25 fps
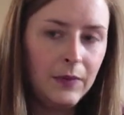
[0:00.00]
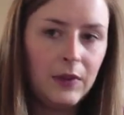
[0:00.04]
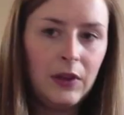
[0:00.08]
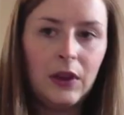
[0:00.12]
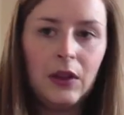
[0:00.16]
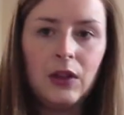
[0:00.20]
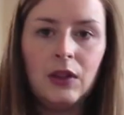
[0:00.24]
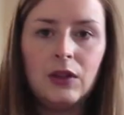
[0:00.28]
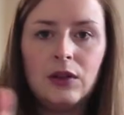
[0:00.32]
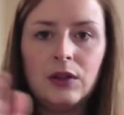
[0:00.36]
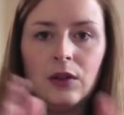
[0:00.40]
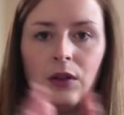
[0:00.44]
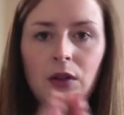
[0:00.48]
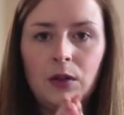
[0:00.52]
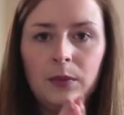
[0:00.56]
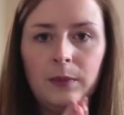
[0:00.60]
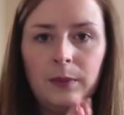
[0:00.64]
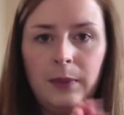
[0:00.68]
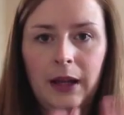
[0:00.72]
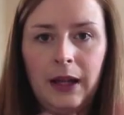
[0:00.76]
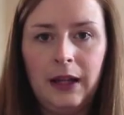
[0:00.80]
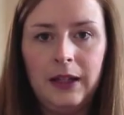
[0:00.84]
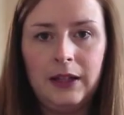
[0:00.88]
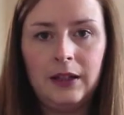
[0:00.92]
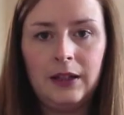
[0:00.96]
The sock
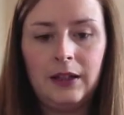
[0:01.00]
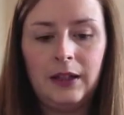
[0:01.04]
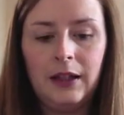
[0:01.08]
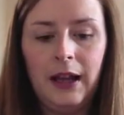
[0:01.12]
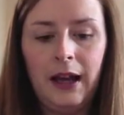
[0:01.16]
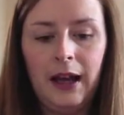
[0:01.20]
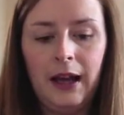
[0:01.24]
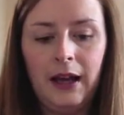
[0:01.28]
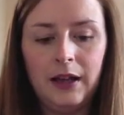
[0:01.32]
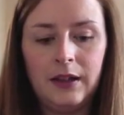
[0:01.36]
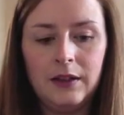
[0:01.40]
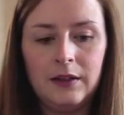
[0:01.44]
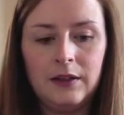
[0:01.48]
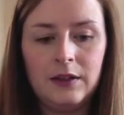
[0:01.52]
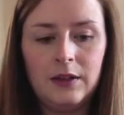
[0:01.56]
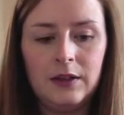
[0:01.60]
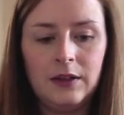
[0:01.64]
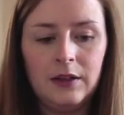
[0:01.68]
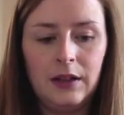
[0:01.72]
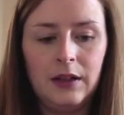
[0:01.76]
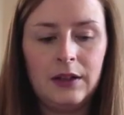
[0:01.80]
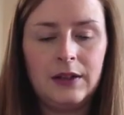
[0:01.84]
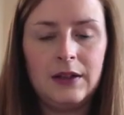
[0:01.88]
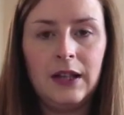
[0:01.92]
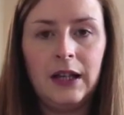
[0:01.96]
blank had
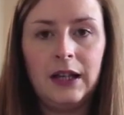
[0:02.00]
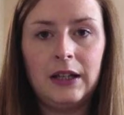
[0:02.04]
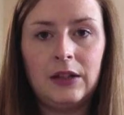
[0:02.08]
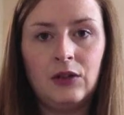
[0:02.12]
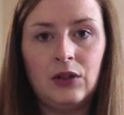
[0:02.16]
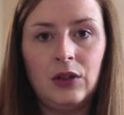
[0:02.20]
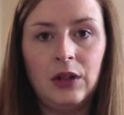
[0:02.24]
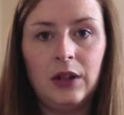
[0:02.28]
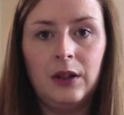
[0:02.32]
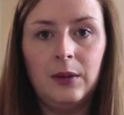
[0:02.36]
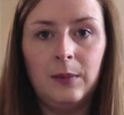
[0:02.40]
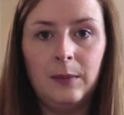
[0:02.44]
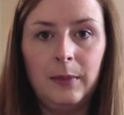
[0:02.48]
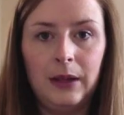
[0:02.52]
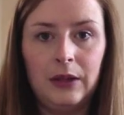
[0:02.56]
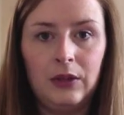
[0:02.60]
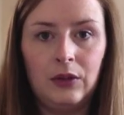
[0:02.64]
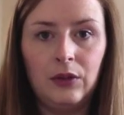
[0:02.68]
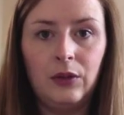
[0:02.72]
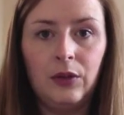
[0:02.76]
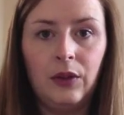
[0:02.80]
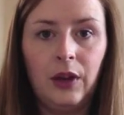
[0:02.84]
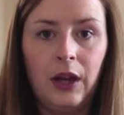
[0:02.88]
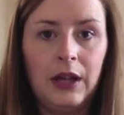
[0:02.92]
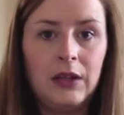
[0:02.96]
a section in the
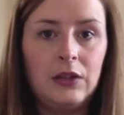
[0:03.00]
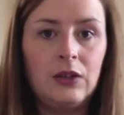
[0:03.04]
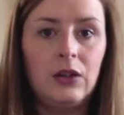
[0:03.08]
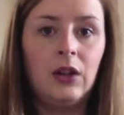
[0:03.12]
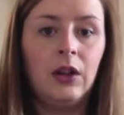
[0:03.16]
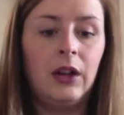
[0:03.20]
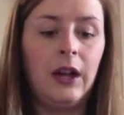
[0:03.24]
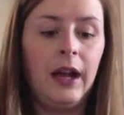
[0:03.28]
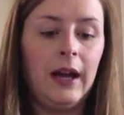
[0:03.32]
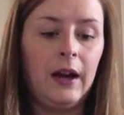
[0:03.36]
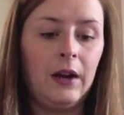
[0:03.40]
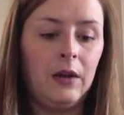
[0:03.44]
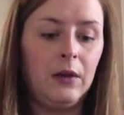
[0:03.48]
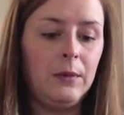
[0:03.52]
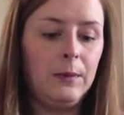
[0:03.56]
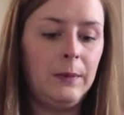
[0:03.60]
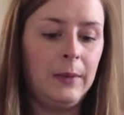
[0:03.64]
middle that I took out